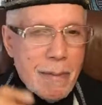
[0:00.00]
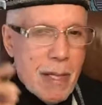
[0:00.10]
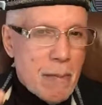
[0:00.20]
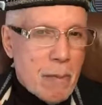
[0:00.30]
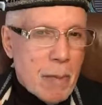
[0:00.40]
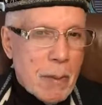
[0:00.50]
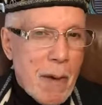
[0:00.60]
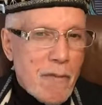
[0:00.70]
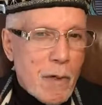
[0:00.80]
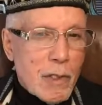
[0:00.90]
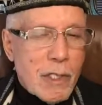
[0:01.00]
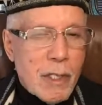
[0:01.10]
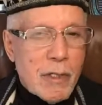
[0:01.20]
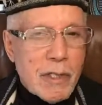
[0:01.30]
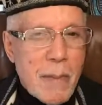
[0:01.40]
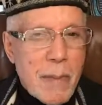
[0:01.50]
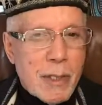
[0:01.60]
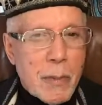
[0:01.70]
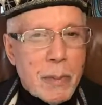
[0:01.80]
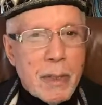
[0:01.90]
In one of my first shows, I
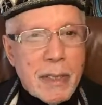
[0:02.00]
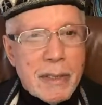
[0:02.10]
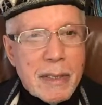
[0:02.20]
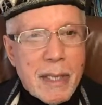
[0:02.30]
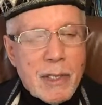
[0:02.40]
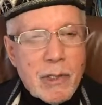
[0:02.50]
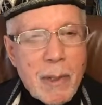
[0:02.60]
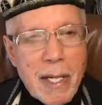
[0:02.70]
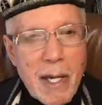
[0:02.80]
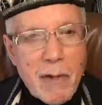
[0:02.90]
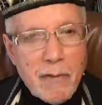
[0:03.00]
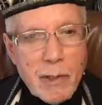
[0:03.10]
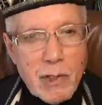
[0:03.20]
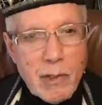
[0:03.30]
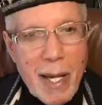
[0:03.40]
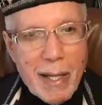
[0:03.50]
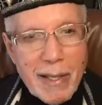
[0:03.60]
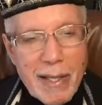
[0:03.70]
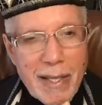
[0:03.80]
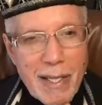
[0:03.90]
made the point that I tried out for
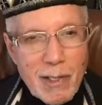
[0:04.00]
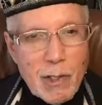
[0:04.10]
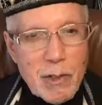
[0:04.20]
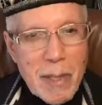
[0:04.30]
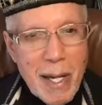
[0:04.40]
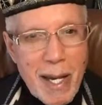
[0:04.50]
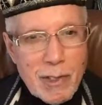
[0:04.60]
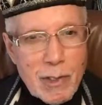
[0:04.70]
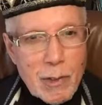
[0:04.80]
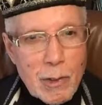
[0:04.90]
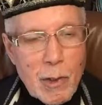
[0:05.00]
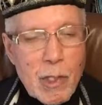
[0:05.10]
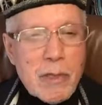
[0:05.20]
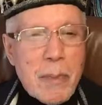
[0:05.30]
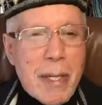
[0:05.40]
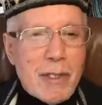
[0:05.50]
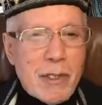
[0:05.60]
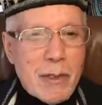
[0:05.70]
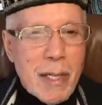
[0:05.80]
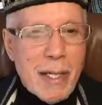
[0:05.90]
track in junior high school. Horseman
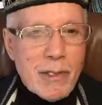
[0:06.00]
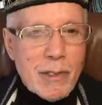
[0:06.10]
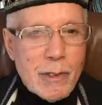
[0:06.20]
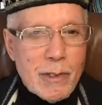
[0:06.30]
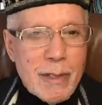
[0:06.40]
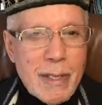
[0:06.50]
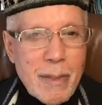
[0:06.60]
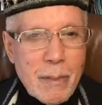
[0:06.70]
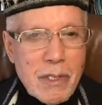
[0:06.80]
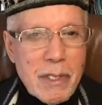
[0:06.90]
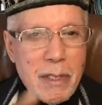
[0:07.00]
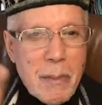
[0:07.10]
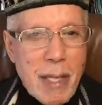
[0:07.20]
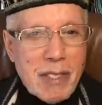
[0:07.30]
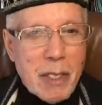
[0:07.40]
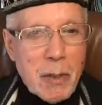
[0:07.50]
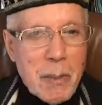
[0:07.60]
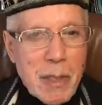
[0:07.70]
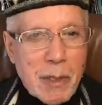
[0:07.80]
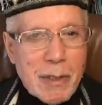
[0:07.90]
Junior High School was in the Mexican
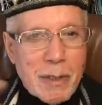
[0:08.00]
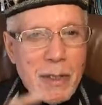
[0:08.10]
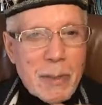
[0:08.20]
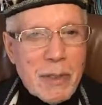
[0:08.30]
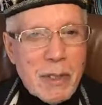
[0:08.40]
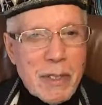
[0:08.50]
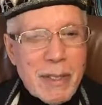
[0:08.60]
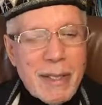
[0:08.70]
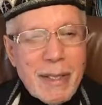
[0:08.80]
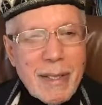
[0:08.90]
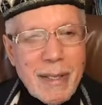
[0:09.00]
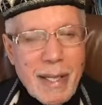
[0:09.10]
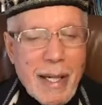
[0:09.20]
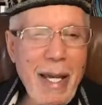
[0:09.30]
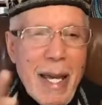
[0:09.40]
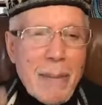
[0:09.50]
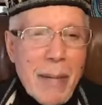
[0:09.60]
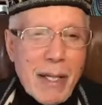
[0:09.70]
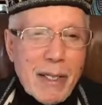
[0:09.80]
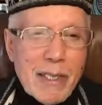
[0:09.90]
American community. And I had
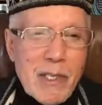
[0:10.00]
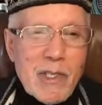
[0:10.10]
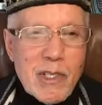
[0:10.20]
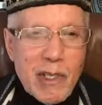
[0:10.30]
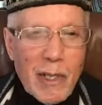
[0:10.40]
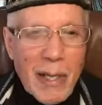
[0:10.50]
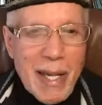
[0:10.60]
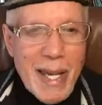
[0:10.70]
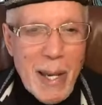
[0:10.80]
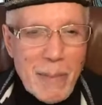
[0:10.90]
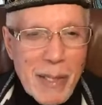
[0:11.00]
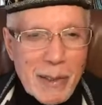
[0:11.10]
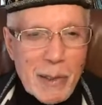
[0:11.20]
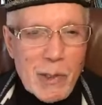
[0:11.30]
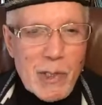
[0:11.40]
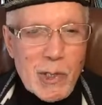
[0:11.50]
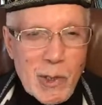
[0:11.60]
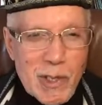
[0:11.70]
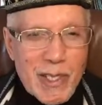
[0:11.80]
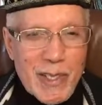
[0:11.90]
my cleats on, I had my little
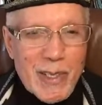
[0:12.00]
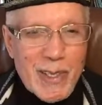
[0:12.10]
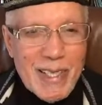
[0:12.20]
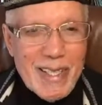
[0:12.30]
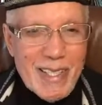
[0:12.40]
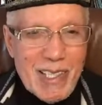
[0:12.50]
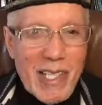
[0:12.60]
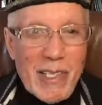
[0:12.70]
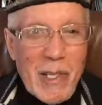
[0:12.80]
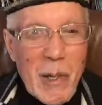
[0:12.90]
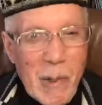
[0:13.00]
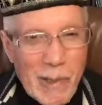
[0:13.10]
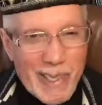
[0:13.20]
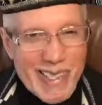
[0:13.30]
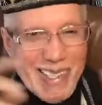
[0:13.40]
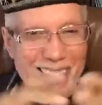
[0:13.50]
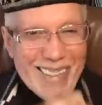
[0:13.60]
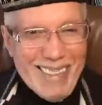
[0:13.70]
shorts on, Jesse Owens,